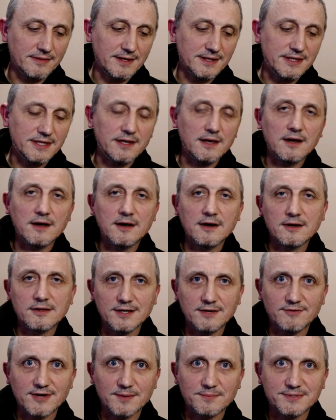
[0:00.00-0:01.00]
earthly
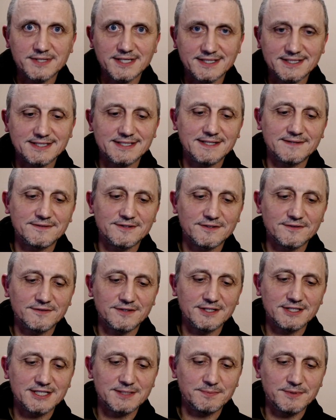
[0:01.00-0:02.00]
representatives of
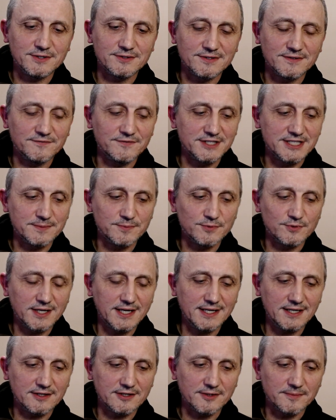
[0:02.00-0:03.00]
this spiritual invisible
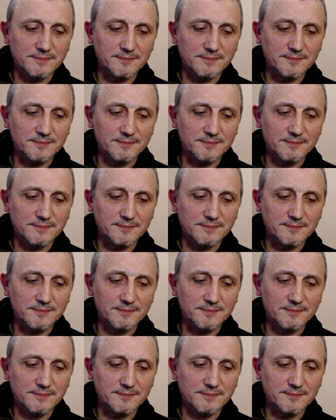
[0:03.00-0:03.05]
kingdom.